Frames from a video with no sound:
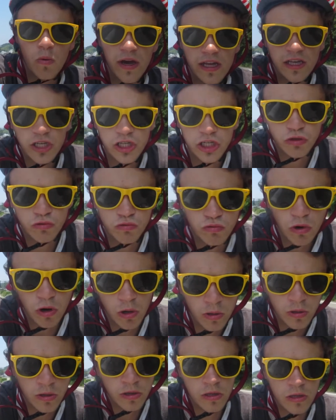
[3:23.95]
We're just
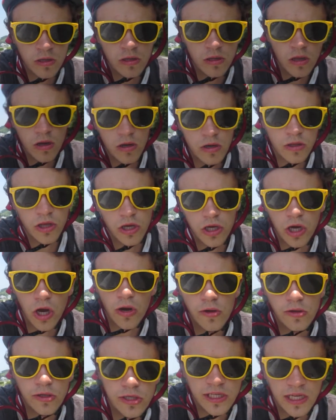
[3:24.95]
rolling along the
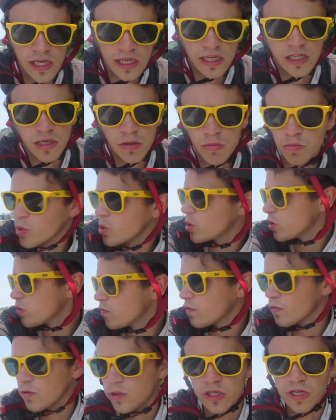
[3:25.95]
coast here. Some
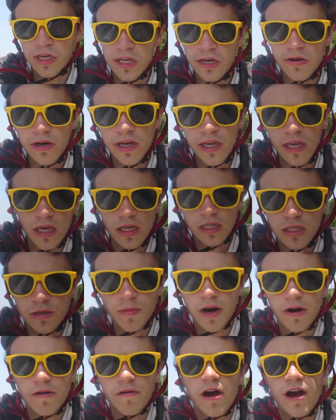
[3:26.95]
beautiful scenery here to
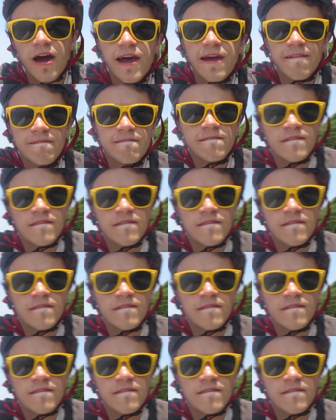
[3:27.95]
my right.